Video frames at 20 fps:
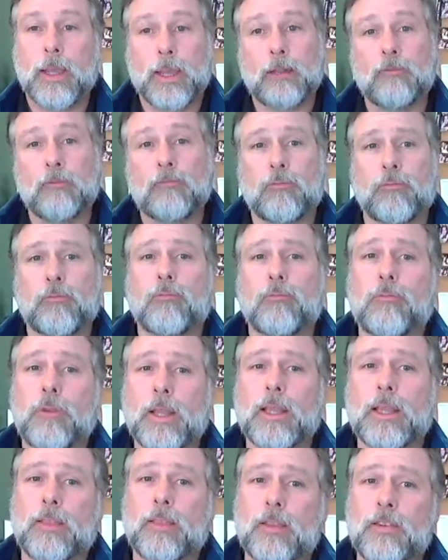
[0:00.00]
And
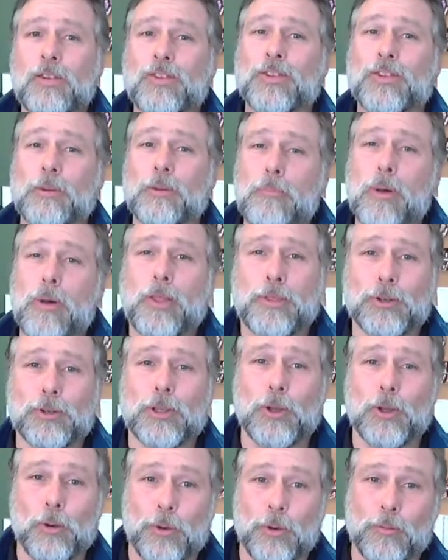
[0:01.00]
really, this is the mother
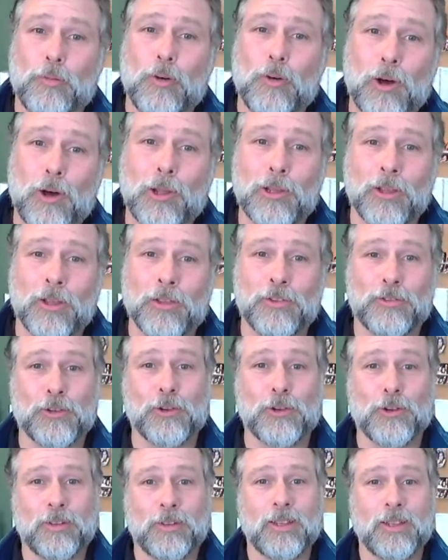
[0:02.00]
lode of all
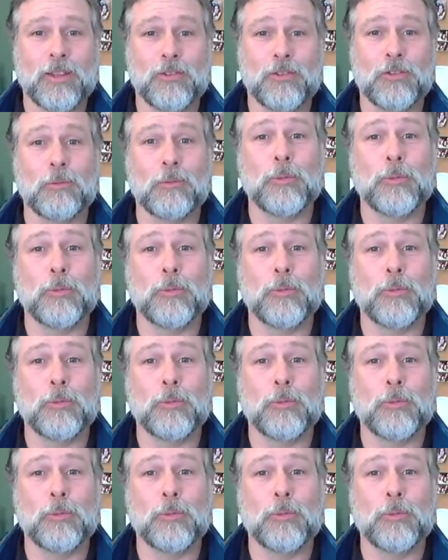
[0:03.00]
uncertainties.